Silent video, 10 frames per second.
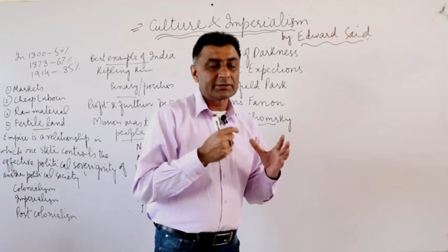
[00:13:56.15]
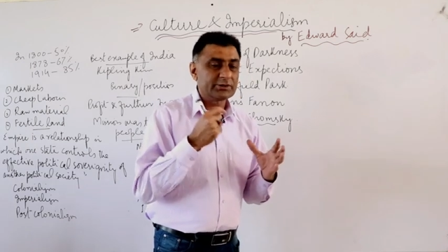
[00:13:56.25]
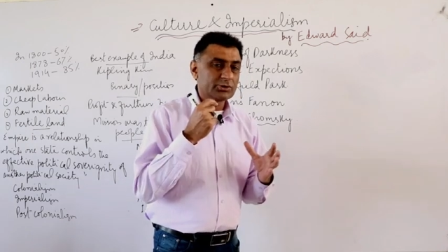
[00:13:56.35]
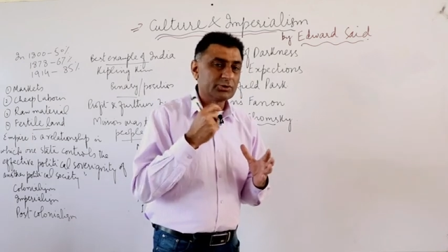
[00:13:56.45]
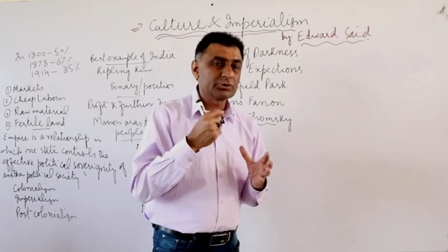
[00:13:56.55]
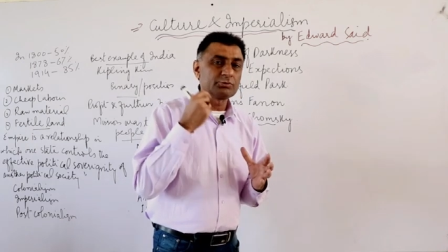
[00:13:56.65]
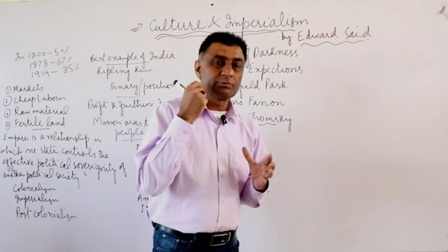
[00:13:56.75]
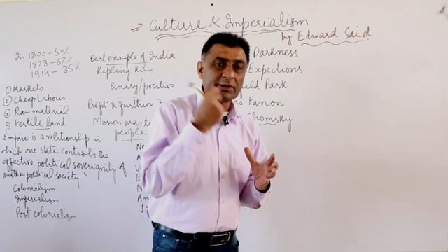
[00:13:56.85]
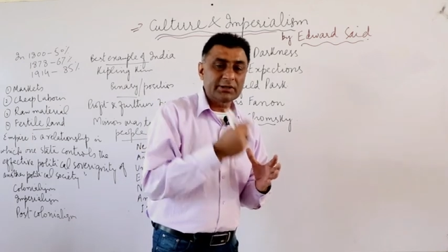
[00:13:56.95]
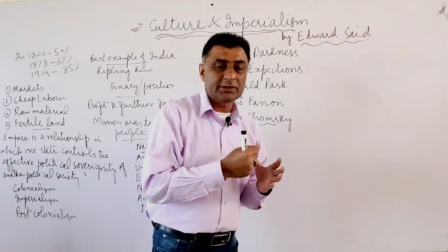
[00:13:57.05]
or they are going to
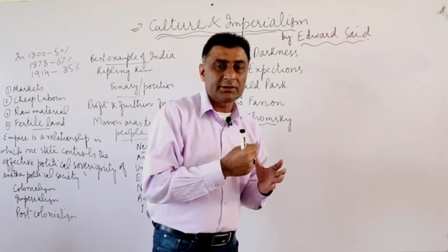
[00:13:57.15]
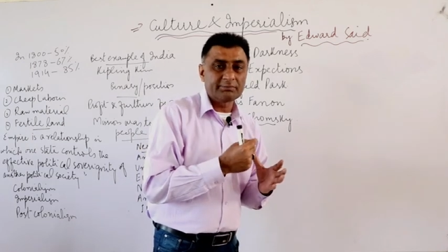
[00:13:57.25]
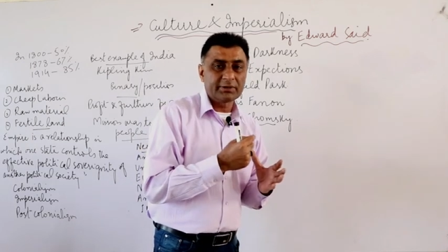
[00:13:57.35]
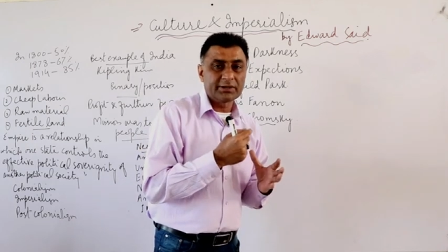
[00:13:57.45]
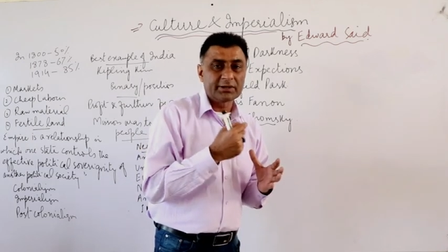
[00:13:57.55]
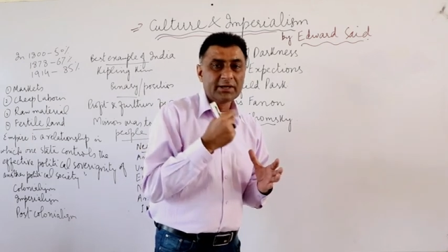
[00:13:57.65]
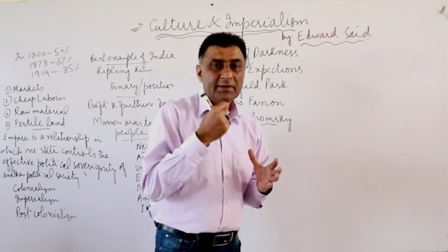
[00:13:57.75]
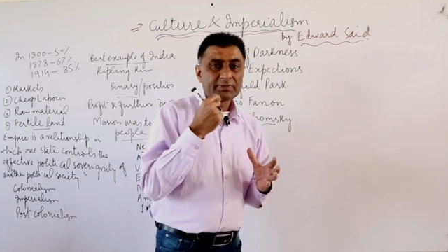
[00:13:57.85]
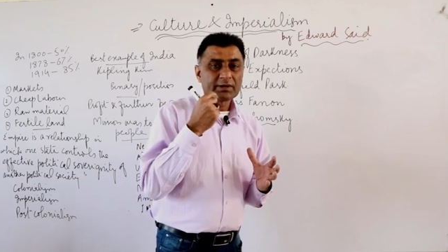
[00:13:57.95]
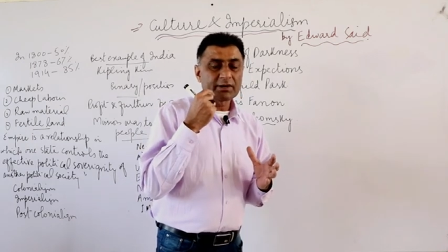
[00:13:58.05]
break an empire,